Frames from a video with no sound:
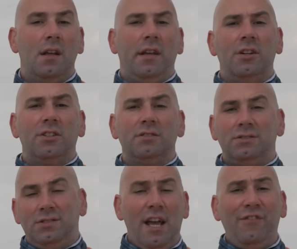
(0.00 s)
It'll
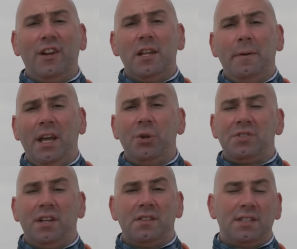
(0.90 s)
definitely be
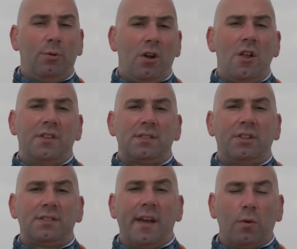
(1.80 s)
interesting to see what all this
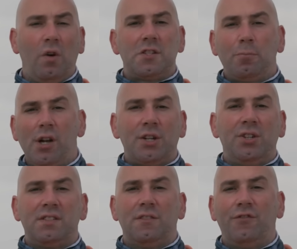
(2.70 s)
looks like once
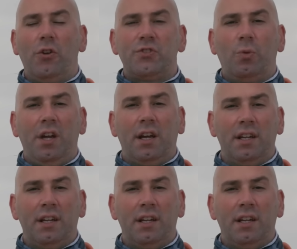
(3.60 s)
production is in full swing,